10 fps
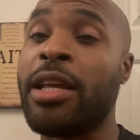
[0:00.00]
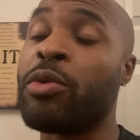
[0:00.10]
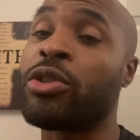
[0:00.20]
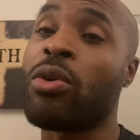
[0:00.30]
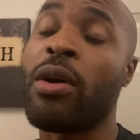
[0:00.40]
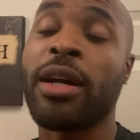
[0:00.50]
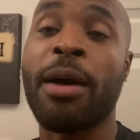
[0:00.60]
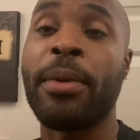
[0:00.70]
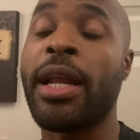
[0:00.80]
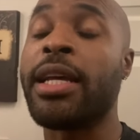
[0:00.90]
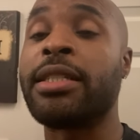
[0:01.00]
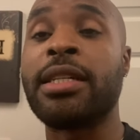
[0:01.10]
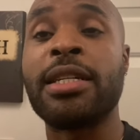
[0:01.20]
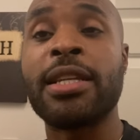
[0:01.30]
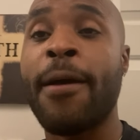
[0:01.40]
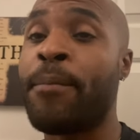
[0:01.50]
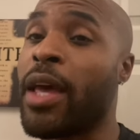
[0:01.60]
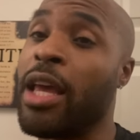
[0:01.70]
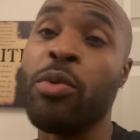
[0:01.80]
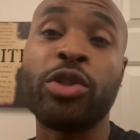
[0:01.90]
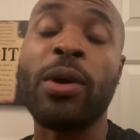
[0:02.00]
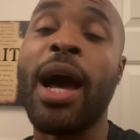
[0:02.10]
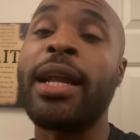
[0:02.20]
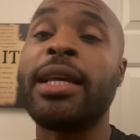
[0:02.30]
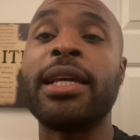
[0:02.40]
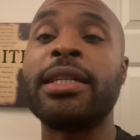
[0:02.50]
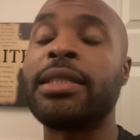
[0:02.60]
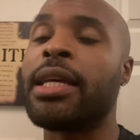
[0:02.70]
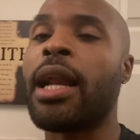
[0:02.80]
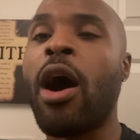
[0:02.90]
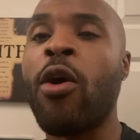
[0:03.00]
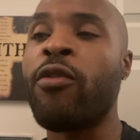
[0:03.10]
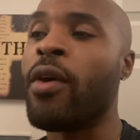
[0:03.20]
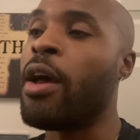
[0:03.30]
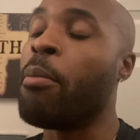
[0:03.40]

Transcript: He was throwing combinations and he was trying to get his shit off,